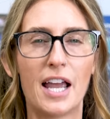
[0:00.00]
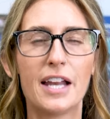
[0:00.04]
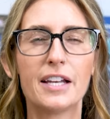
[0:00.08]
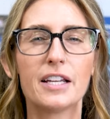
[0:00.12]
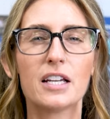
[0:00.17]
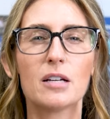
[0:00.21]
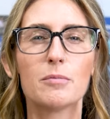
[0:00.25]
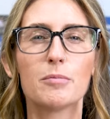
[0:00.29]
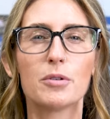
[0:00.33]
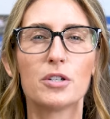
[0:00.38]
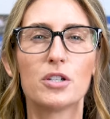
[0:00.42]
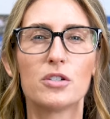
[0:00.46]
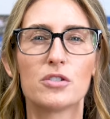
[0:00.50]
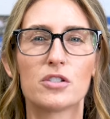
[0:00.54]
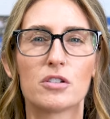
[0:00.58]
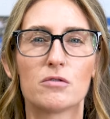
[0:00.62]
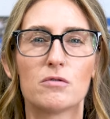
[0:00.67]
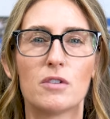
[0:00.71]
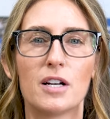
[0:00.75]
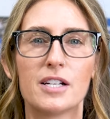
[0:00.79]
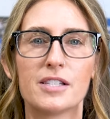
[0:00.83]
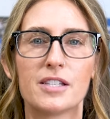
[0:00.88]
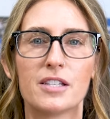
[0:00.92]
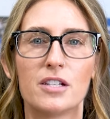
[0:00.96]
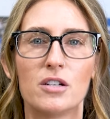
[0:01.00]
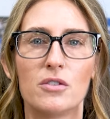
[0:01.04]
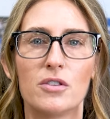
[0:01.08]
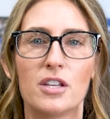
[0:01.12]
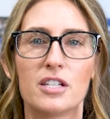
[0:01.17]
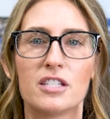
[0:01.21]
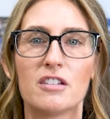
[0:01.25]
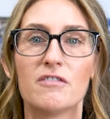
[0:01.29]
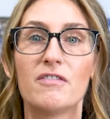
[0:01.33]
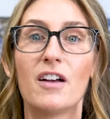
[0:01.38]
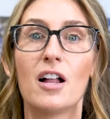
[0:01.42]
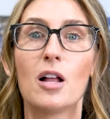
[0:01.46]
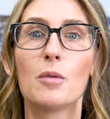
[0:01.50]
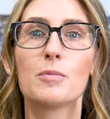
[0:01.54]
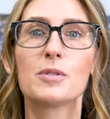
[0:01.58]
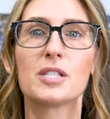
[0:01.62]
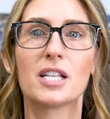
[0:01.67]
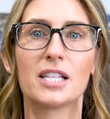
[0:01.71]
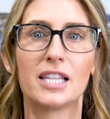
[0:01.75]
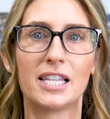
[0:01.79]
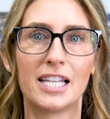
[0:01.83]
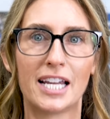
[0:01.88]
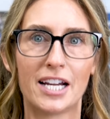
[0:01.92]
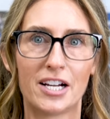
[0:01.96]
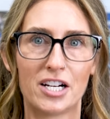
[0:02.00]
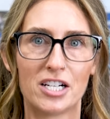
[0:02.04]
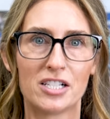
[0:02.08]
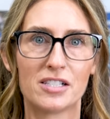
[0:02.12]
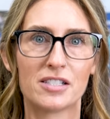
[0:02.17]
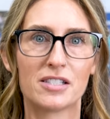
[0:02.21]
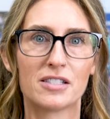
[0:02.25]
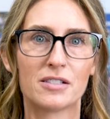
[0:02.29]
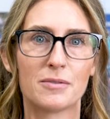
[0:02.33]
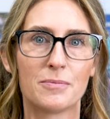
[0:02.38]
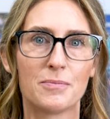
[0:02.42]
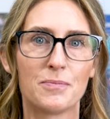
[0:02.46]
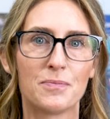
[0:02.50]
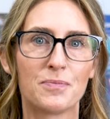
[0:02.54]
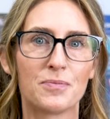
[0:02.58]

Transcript: and can produce a residue that develops in layers.